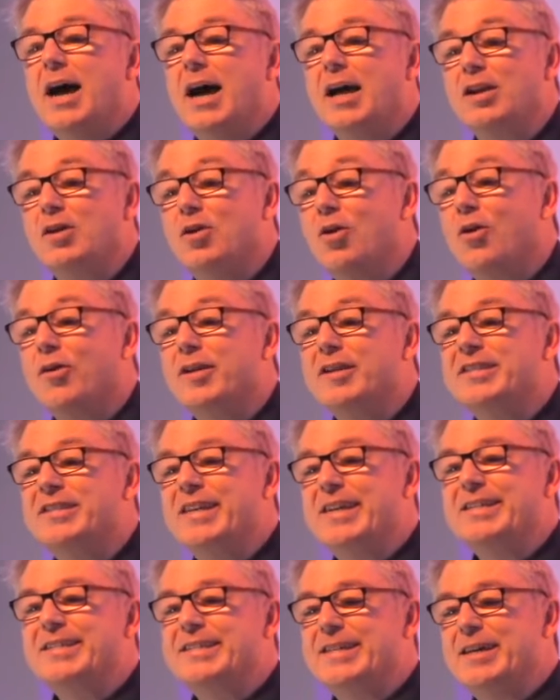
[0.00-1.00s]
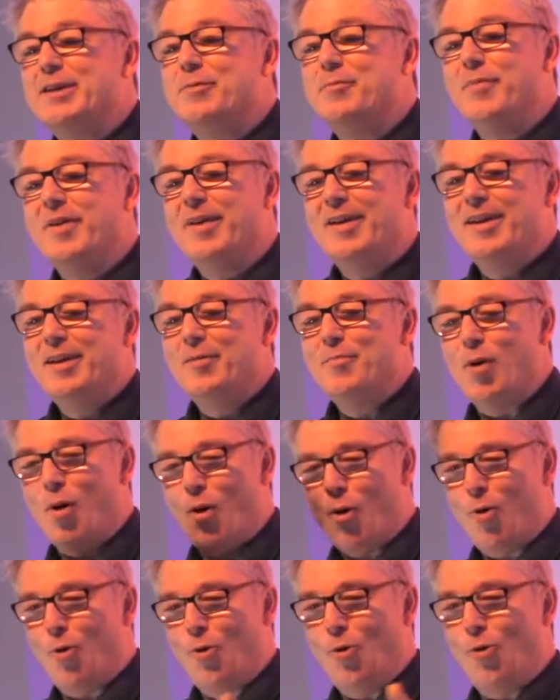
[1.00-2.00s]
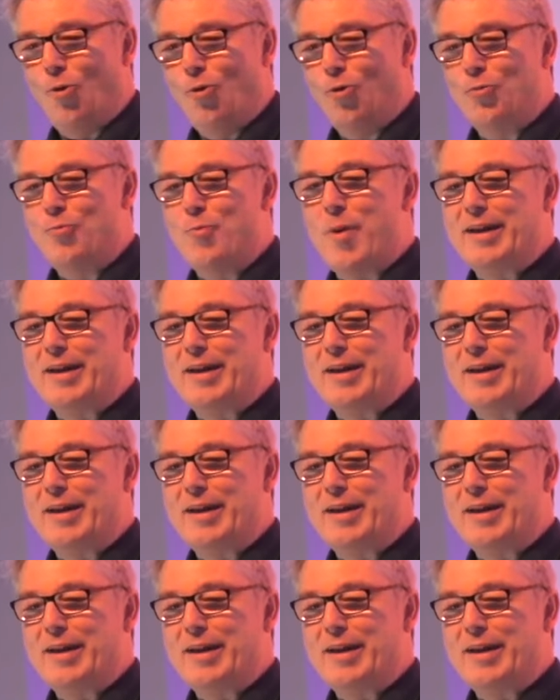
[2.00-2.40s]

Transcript: And God says to him, behold,